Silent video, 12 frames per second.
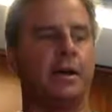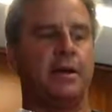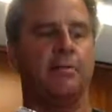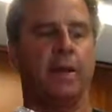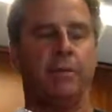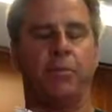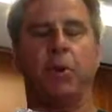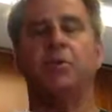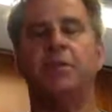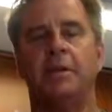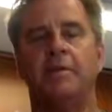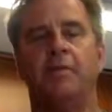my
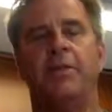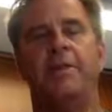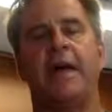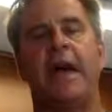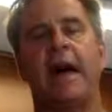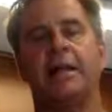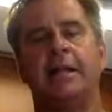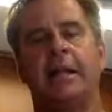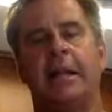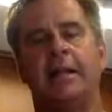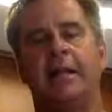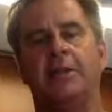protein with that,
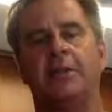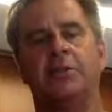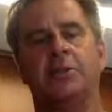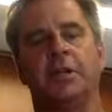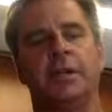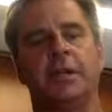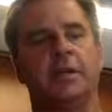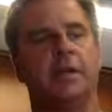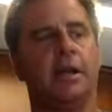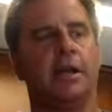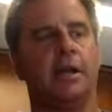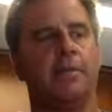and then usually
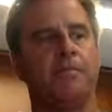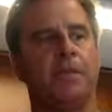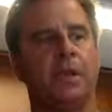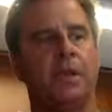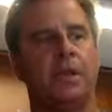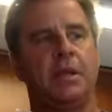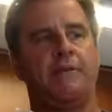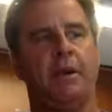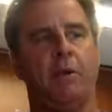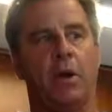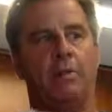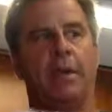if
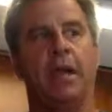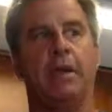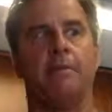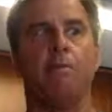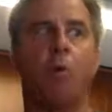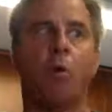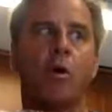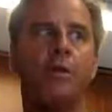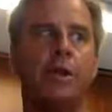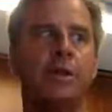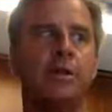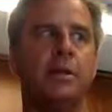I want to make it more
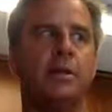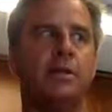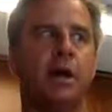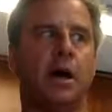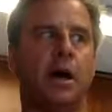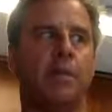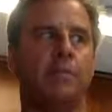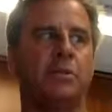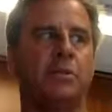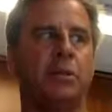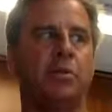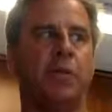than
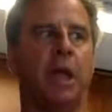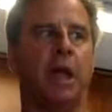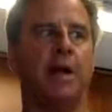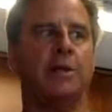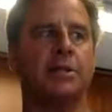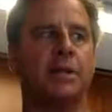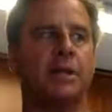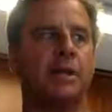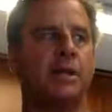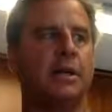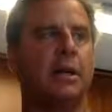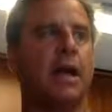2 blocks,
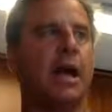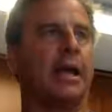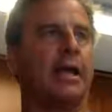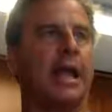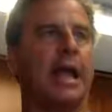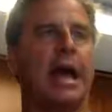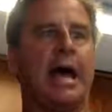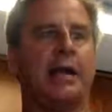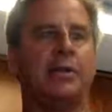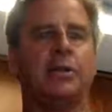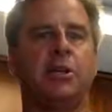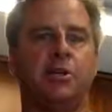I can
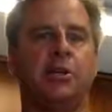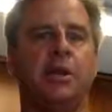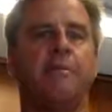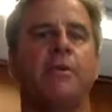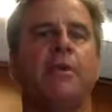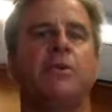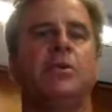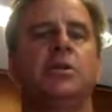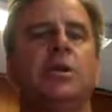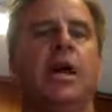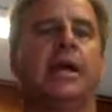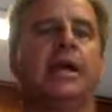add
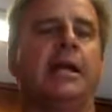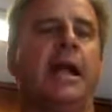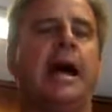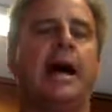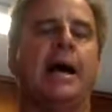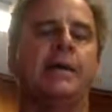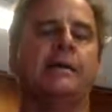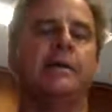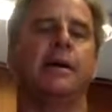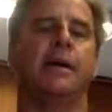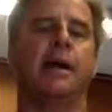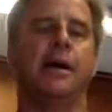cucumbers. I can add
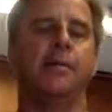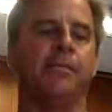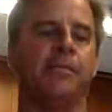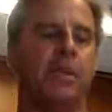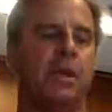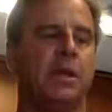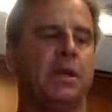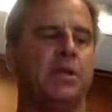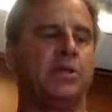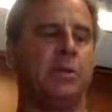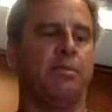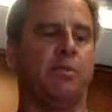
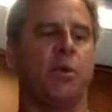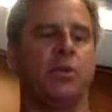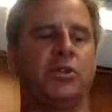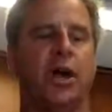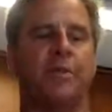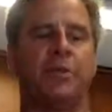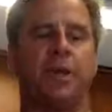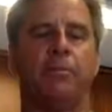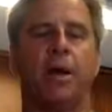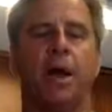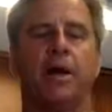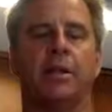some more chopped up
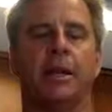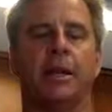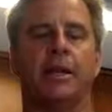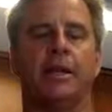broccoli,